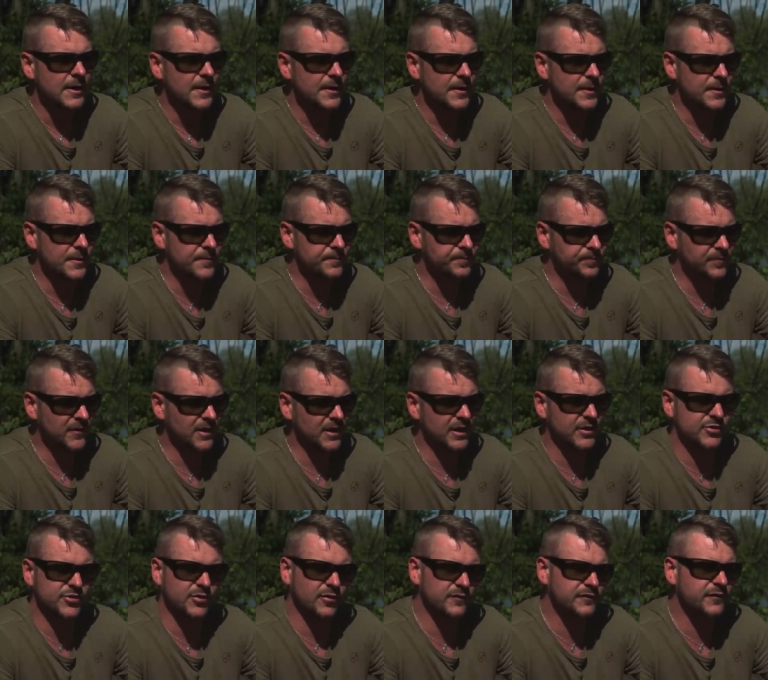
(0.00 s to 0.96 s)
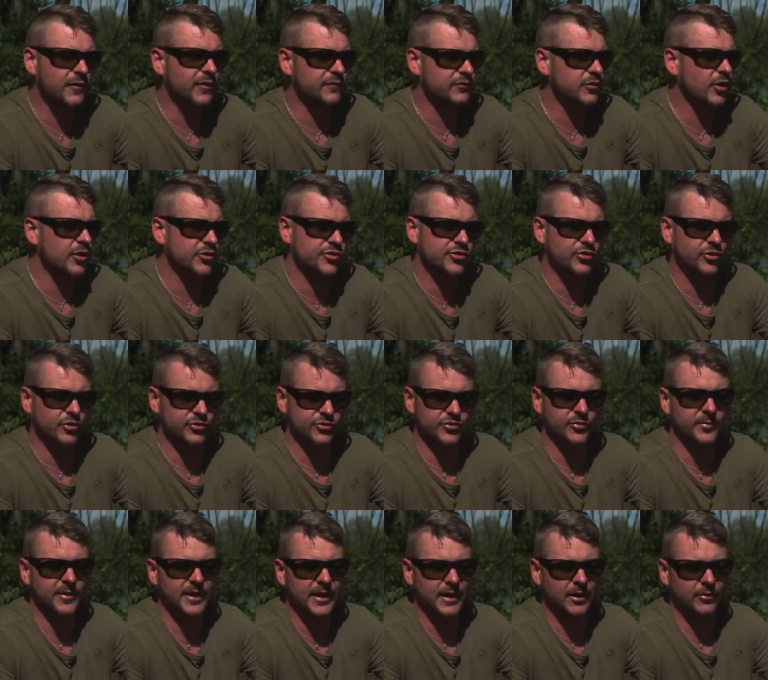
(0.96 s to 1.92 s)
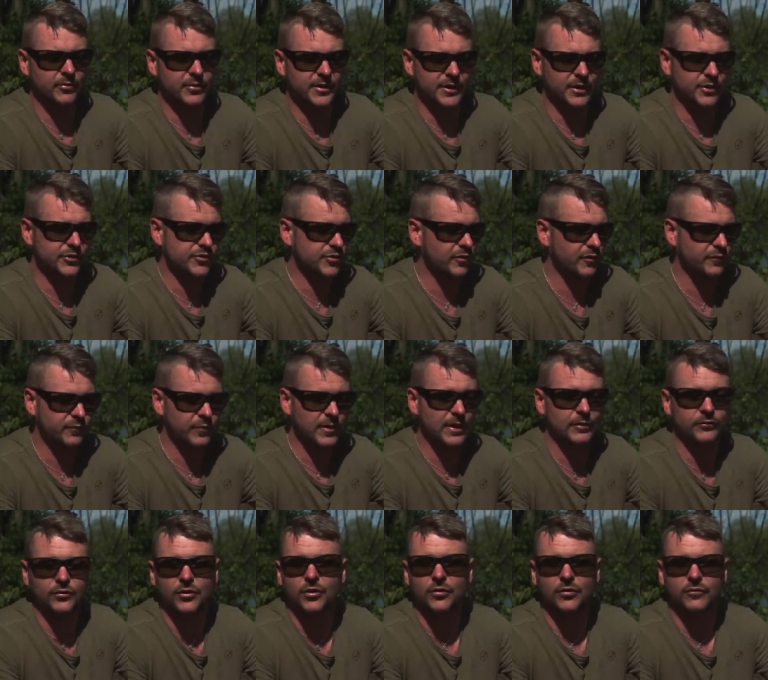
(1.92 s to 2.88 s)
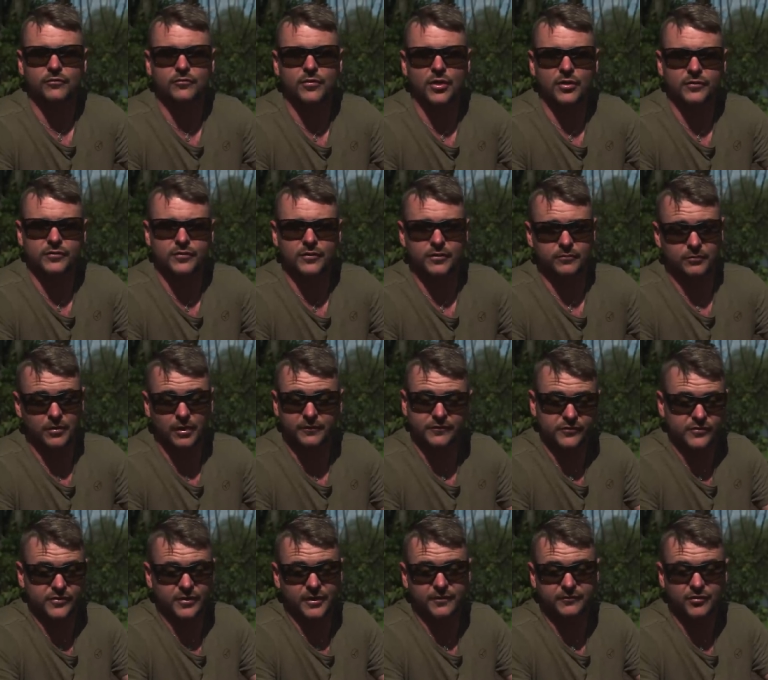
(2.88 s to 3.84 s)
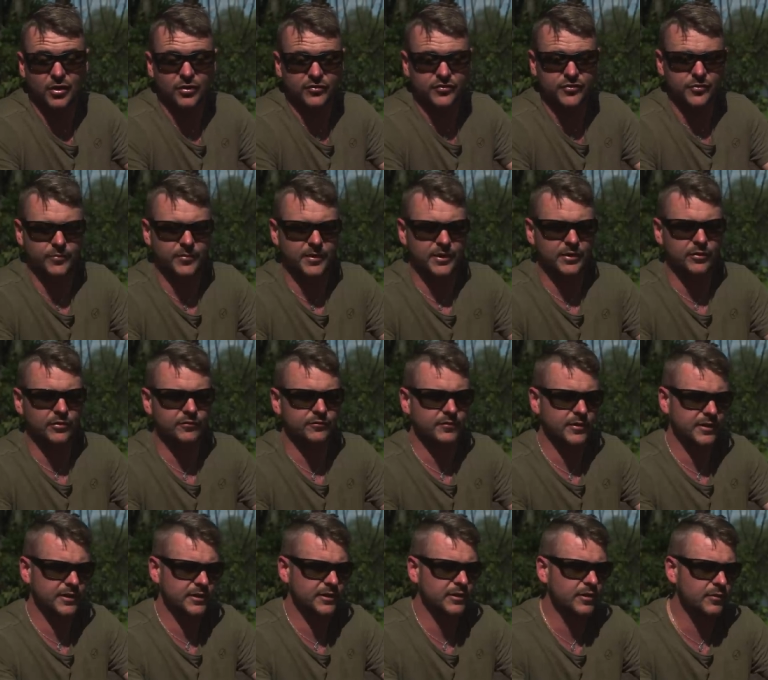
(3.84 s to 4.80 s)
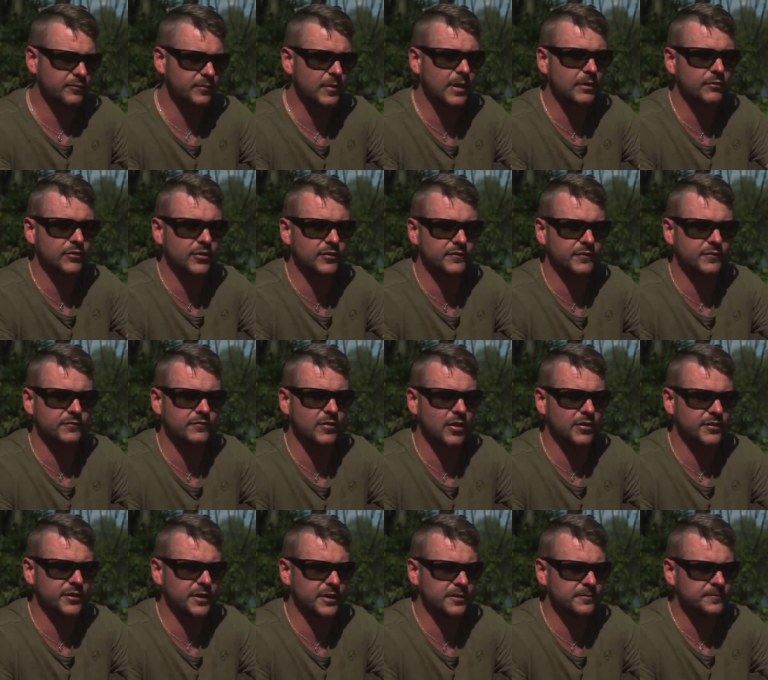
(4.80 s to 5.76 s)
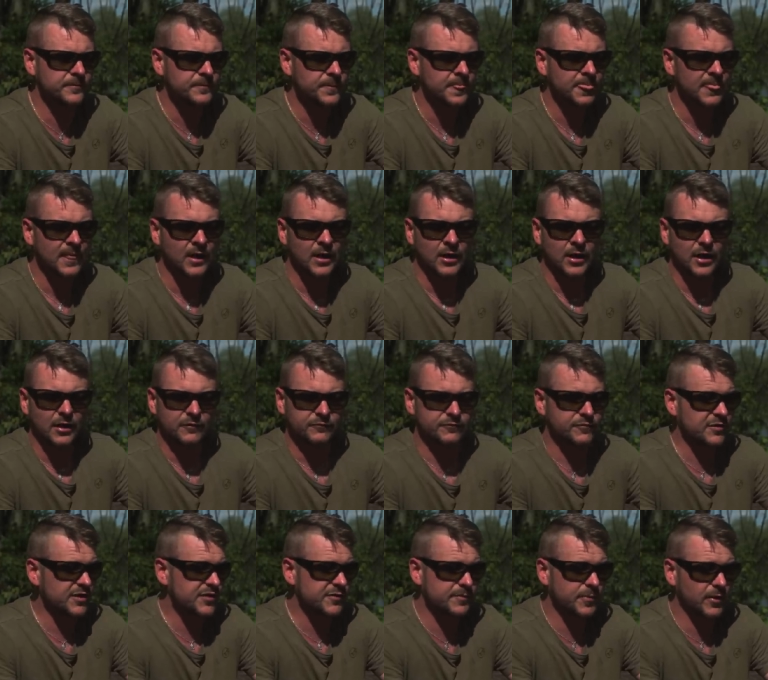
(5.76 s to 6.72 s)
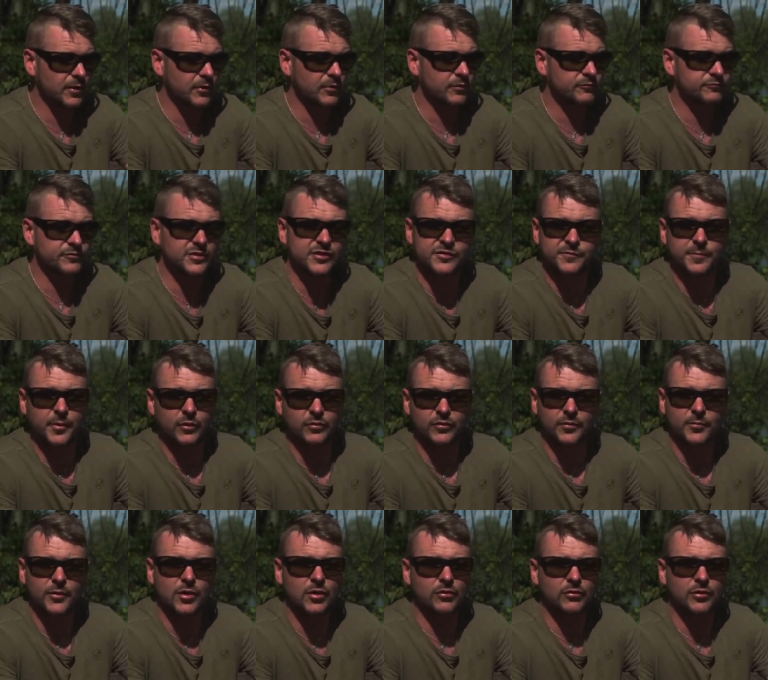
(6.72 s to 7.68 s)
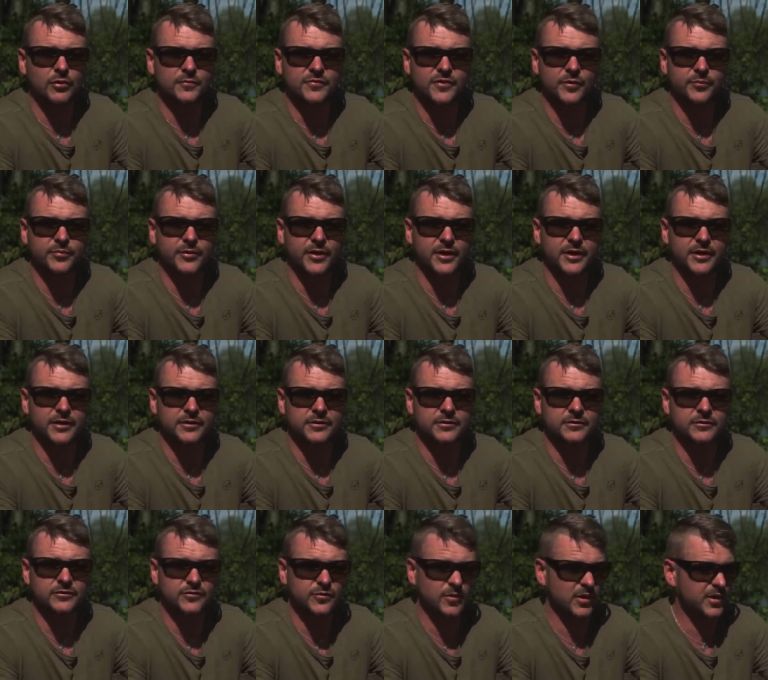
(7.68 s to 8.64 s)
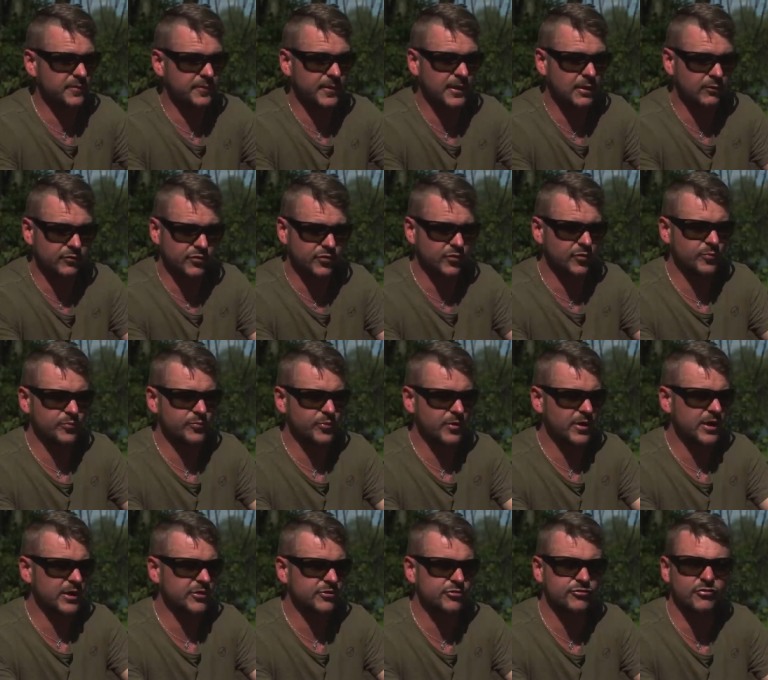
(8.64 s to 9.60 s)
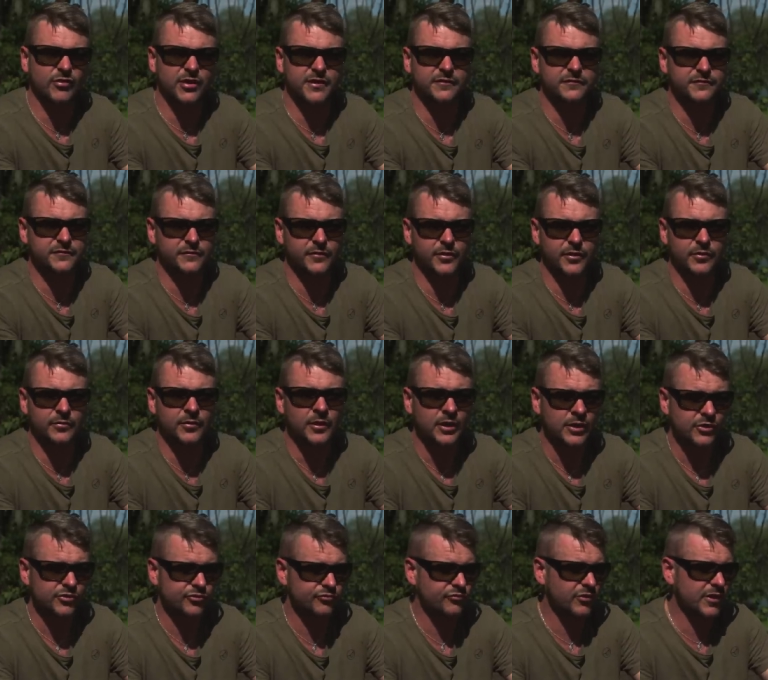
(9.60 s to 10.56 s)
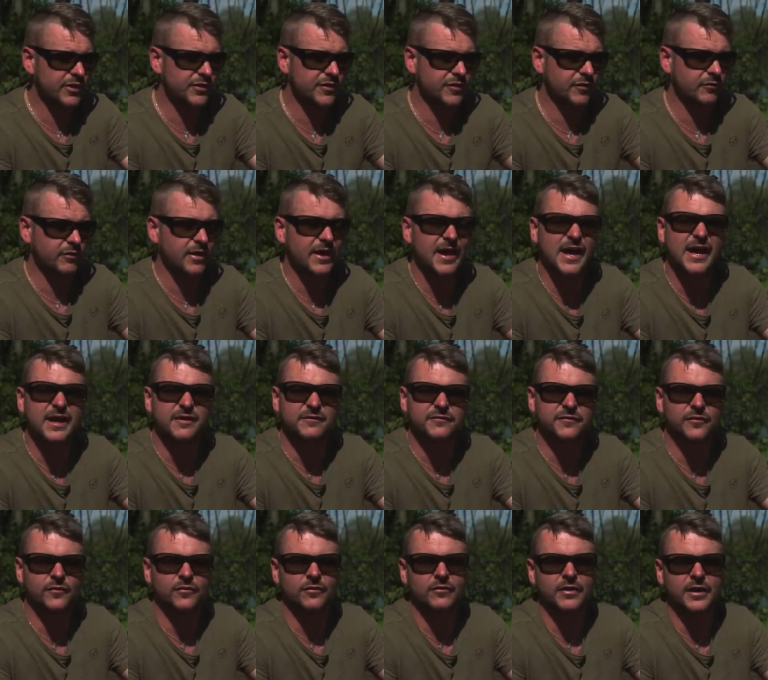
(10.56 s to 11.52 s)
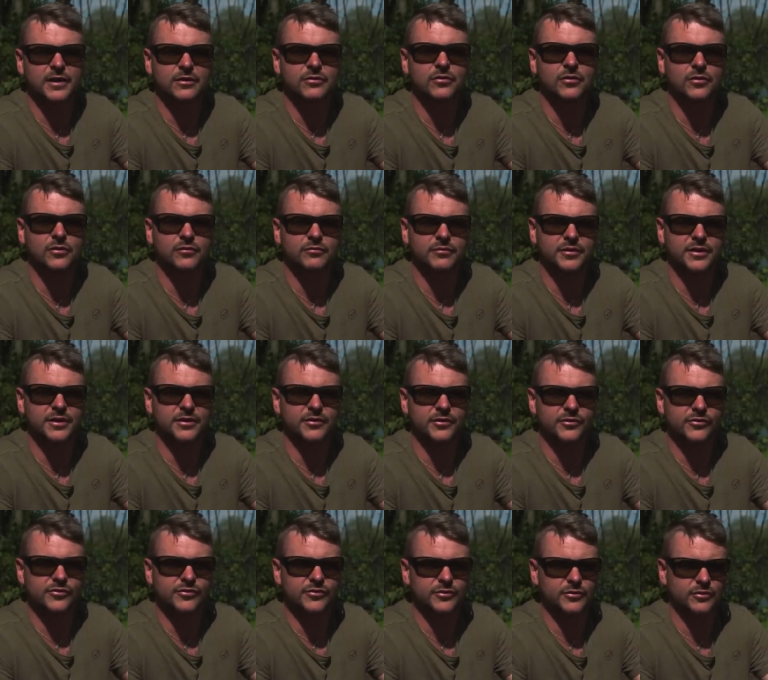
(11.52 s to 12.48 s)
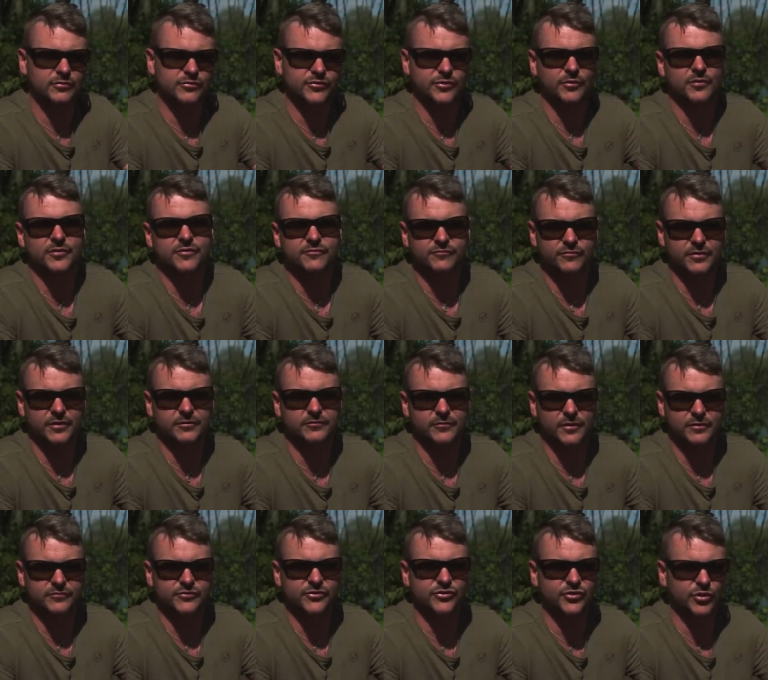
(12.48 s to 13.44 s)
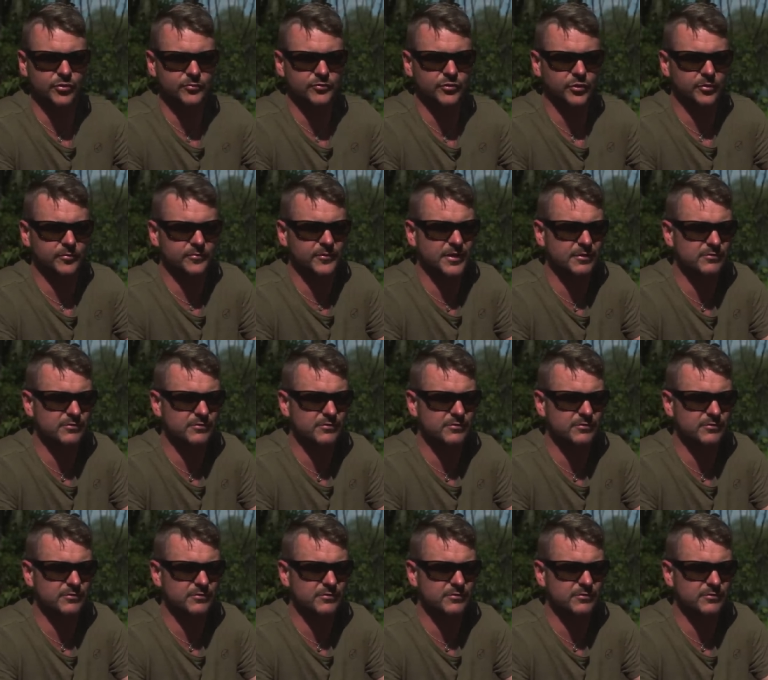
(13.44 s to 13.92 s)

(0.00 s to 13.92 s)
Um, yeah, so I thought I've got to sort something out here. So I've wound all the rods, obviously I've got two in already, I've wound the other rod in, I've respilled, respilled them all up to braid, 20 pound sub braid, straight through, straight to like eight foot like core leaders, you know, so it's really it's souped up.